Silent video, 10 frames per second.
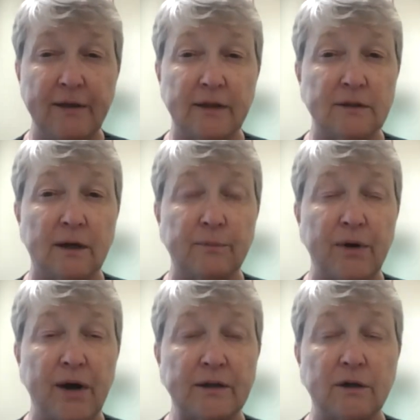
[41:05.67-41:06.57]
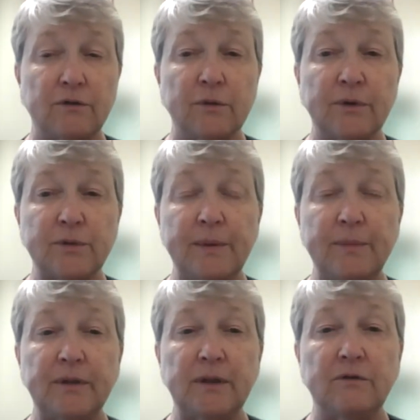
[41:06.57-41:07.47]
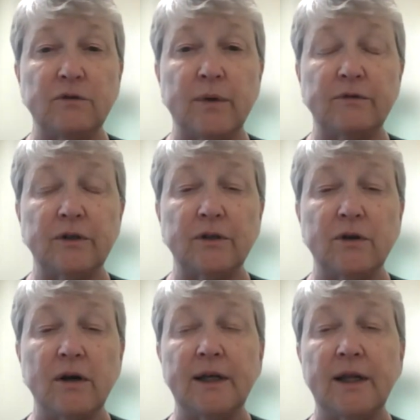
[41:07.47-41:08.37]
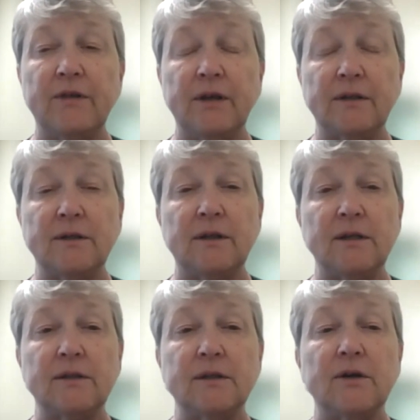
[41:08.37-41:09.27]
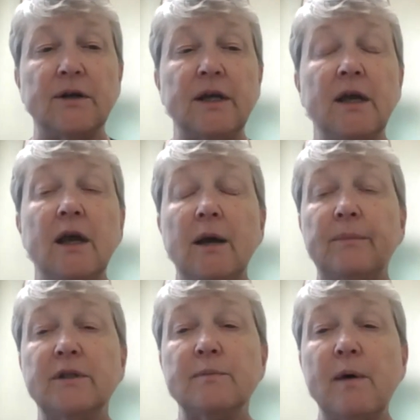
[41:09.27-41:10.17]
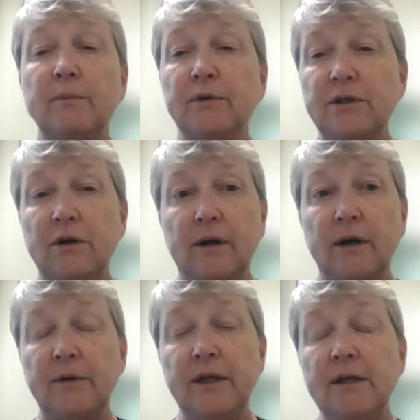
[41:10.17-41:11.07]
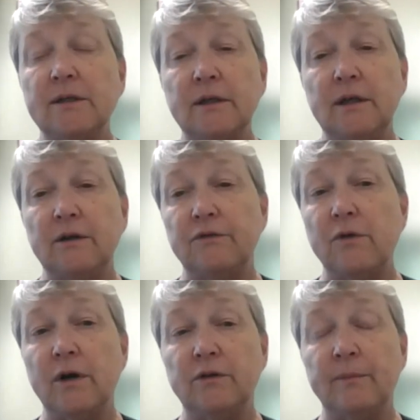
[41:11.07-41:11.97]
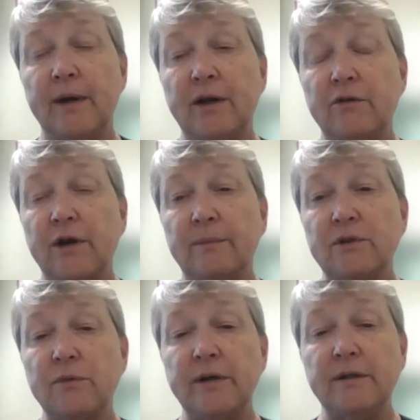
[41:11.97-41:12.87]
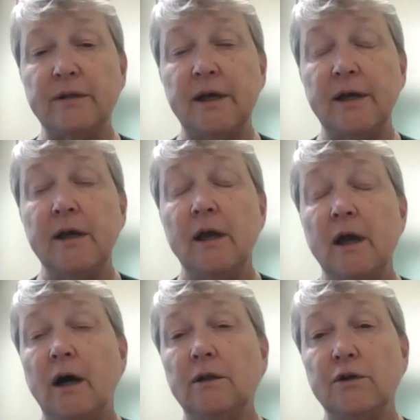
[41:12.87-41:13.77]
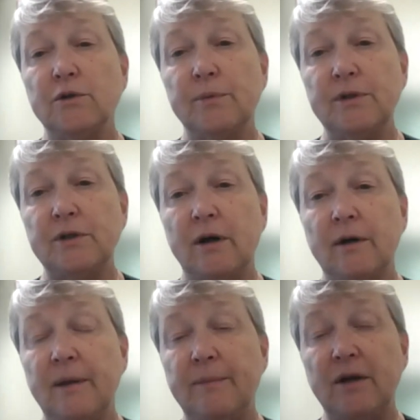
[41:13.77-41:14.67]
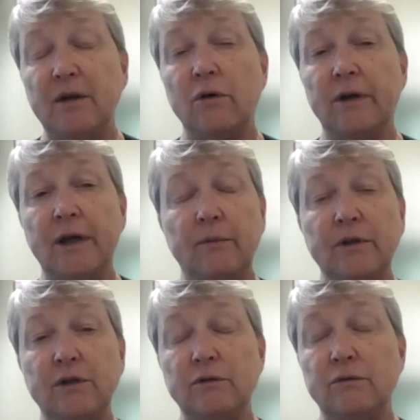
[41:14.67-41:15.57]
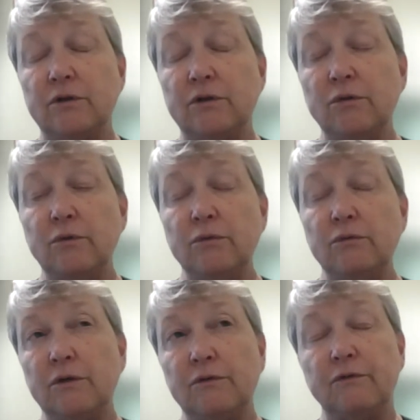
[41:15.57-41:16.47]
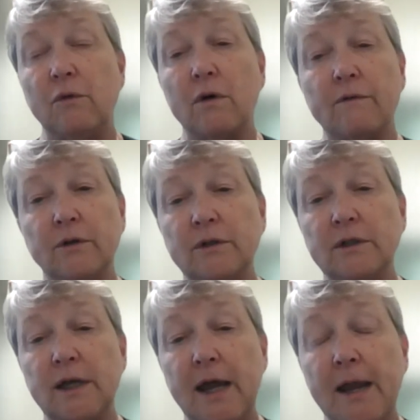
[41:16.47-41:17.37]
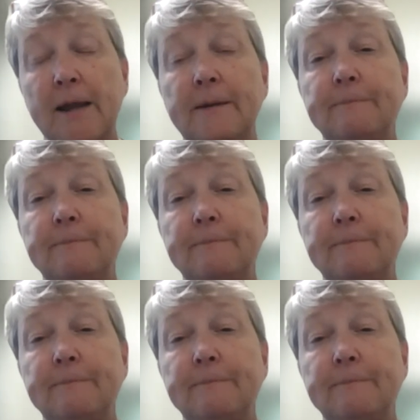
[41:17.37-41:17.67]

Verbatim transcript: That's not practical for most people to give 12 to their dog, and I think it's unnecessary. But a small breed dog, I would easily give 400 micrograms twice a day. A larger breed dog, maybe a corgi, I would do two to four of those a day.